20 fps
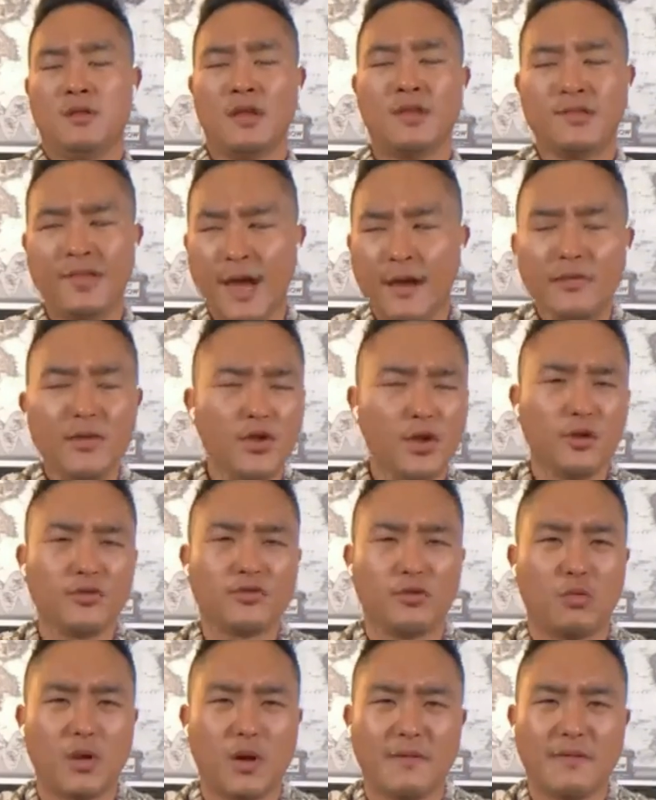The devil
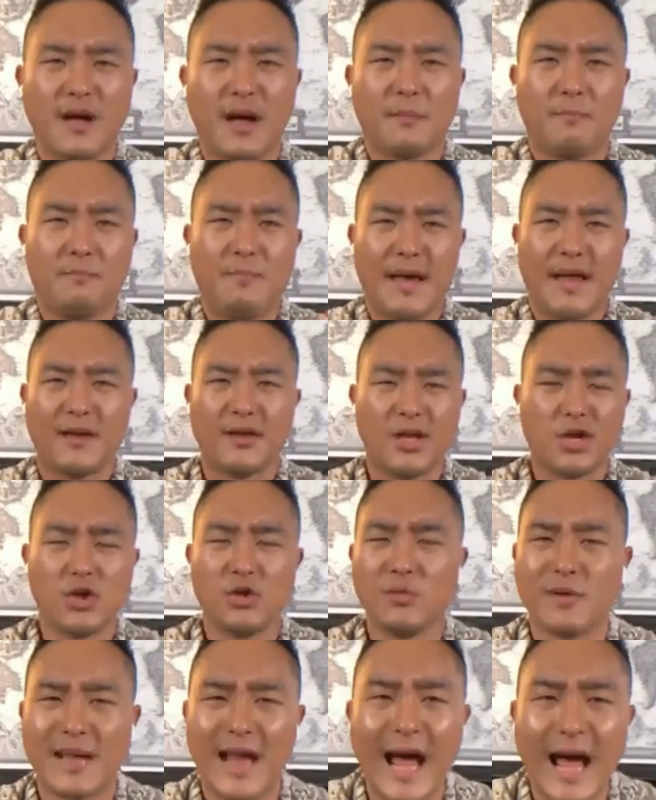knows the word of God better than
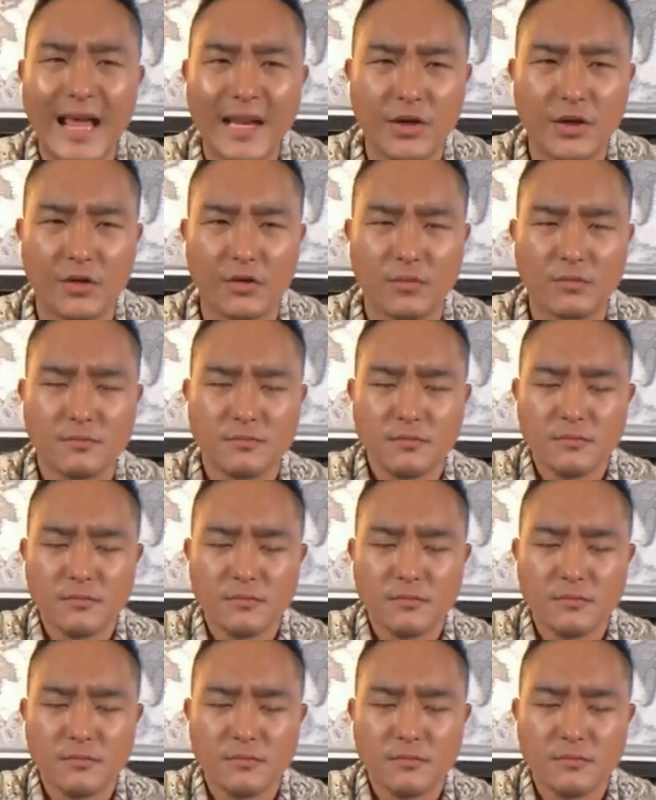you and I do.